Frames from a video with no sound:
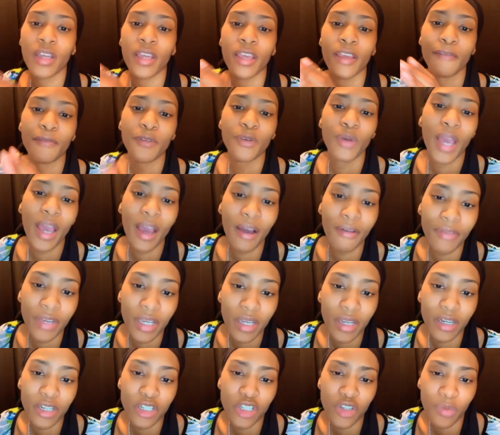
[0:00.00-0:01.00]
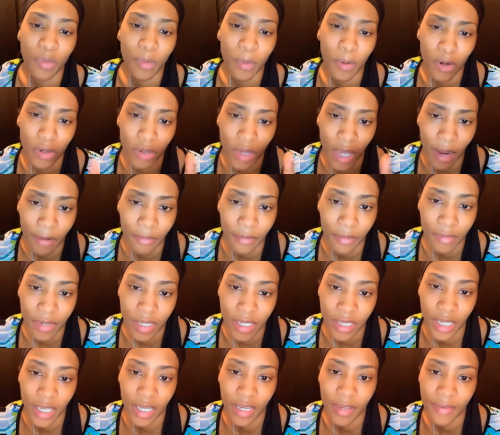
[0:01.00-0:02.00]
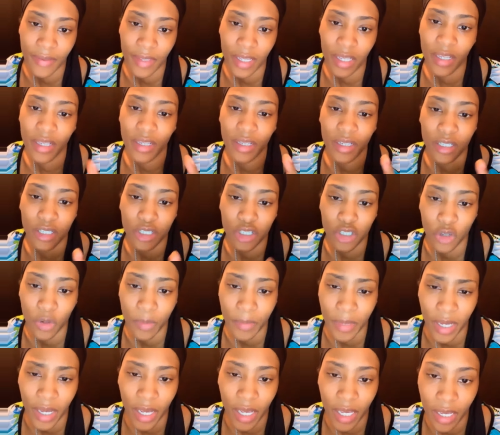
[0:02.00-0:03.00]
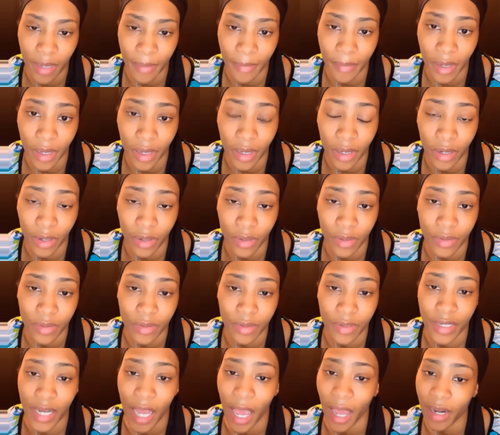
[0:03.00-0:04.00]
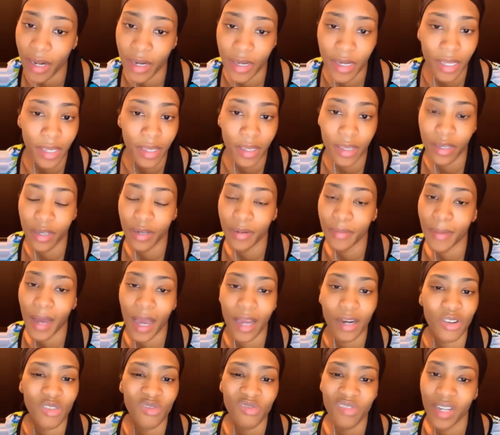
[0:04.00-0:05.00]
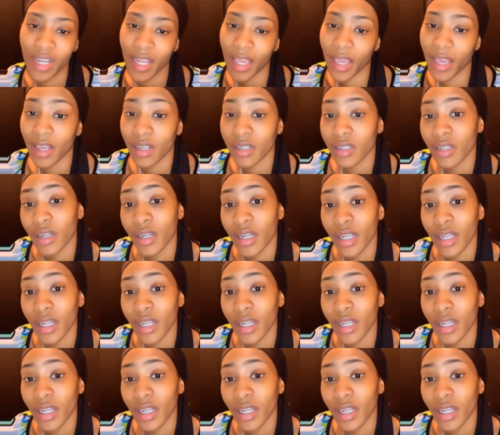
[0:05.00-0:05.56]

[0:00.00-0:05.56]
if you have an energy report you haven't received it, shoot me an email, not a DM. I don't really answer